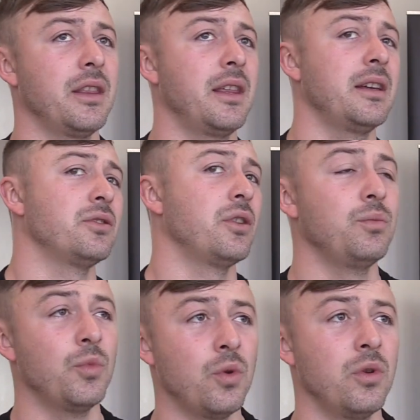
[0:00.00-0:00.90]
There's no
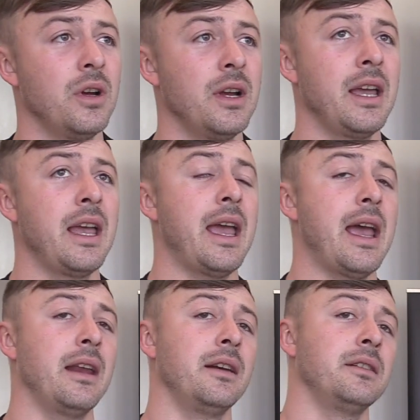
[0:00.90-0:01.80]
more.
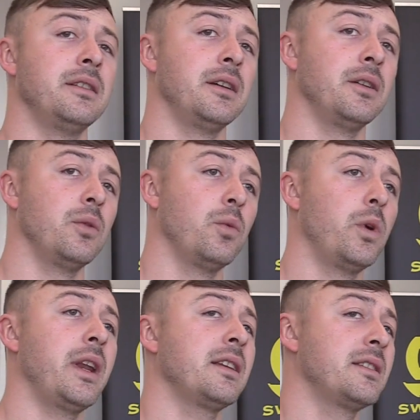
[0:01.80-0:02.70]
And
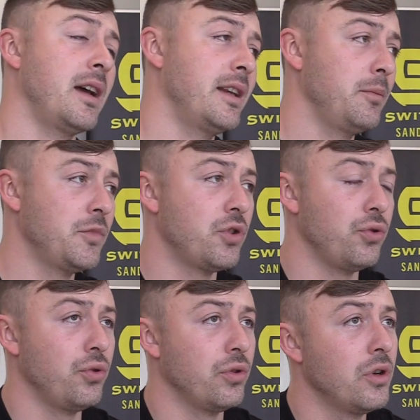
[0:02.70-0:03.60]
when I signed him
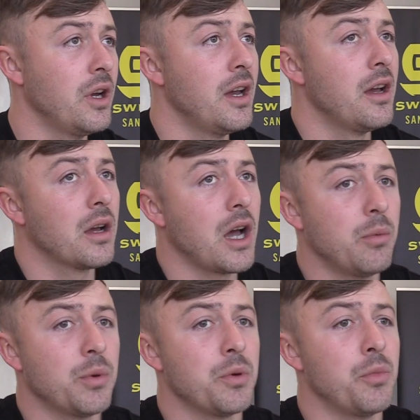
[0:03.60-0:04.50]
to
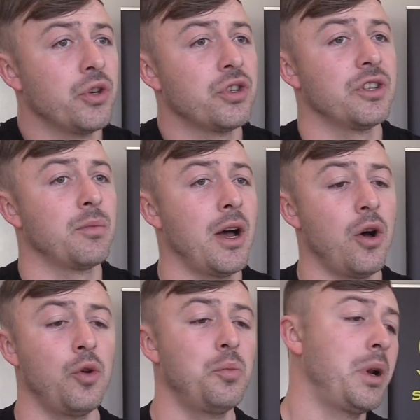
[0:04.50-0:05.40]
Garba Promotions, my
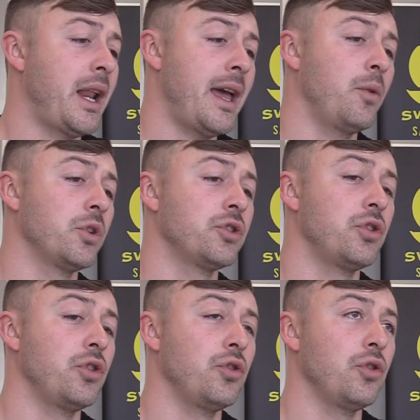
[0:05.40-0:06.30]
whole plan was
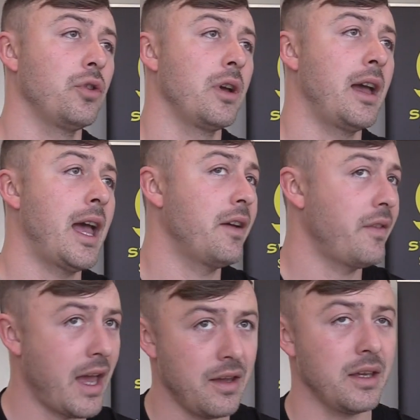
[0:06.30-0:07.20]
to have
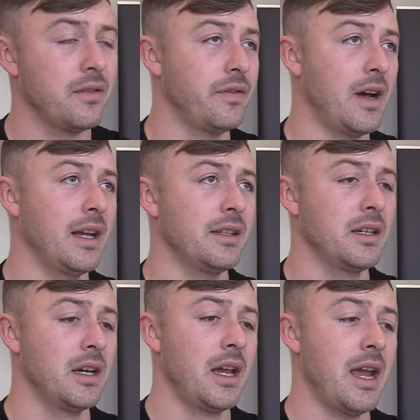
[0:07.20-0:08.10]
a fight
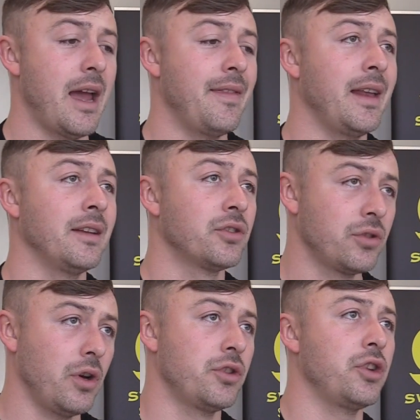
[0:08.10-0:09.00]
and then
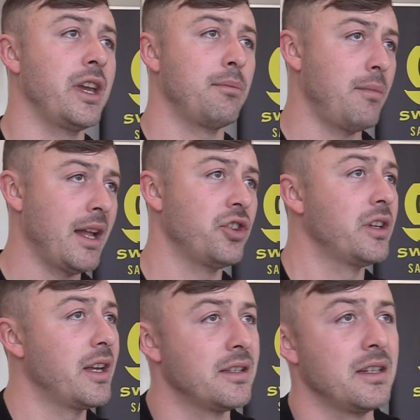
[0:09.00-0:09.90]
start to get matched
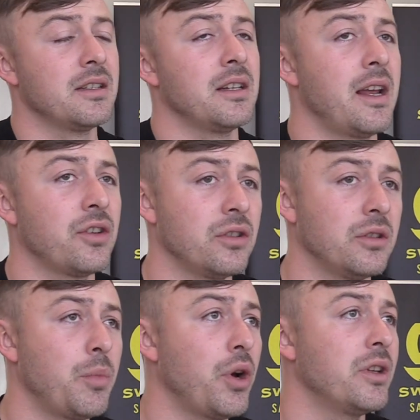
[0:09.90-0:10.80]
against international
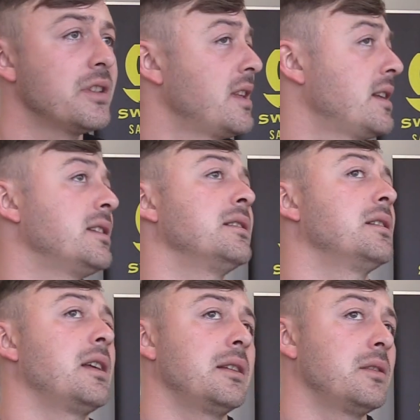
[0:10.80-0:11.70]
opponents, and
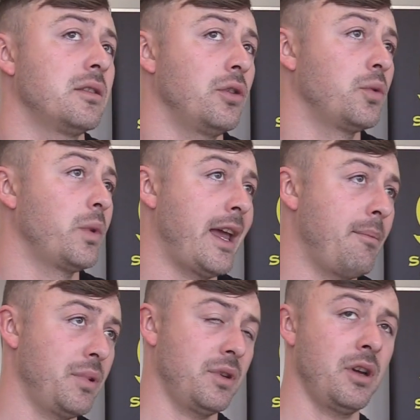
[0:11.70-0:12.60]
that's not what
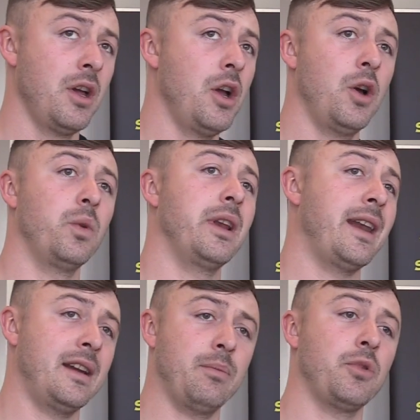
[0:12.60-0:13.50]
happened. We
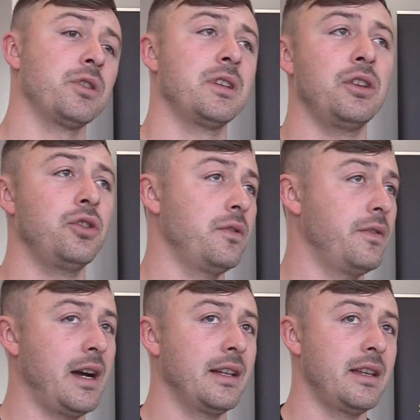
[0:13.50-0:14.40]
landed up continuing to
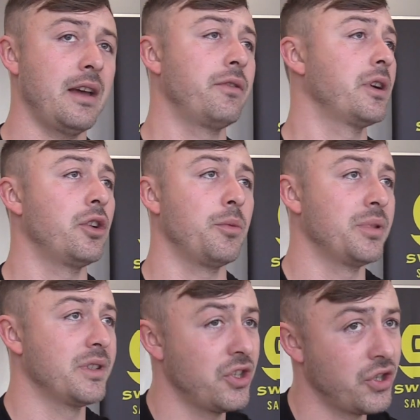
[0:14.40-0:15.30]
fight African
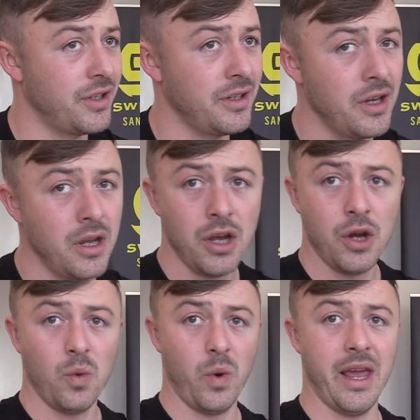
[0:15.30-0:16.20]
opposition,
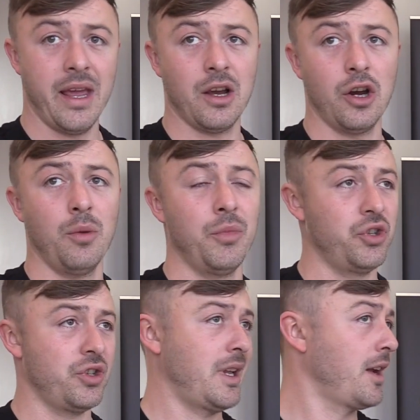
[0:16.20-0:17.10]
where Colombo
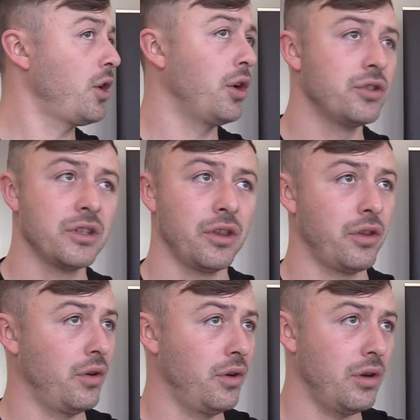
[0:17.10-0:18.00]
just coasted
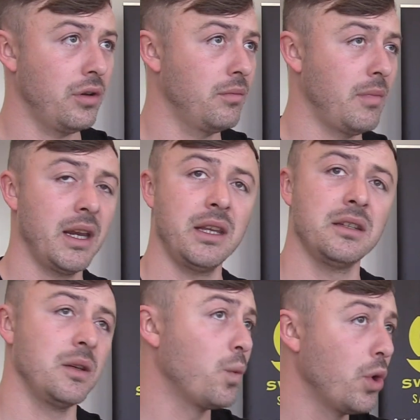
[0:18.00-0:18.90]
through, made
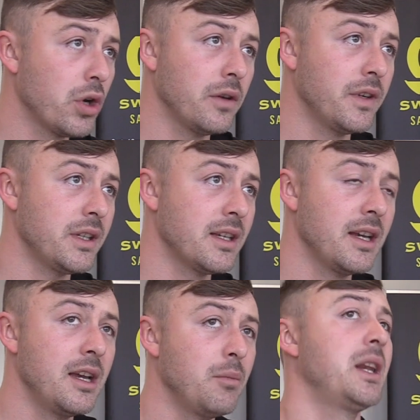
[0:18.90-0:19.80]
easy work of it,
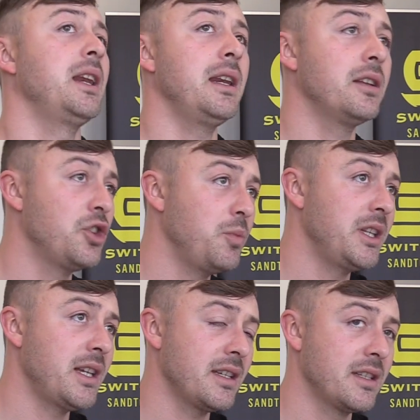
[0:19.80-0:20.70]
but he needed to be
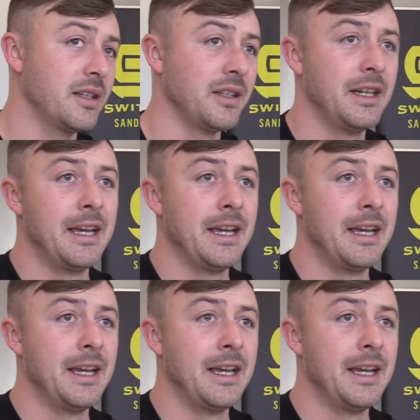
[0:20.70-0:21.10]
tested.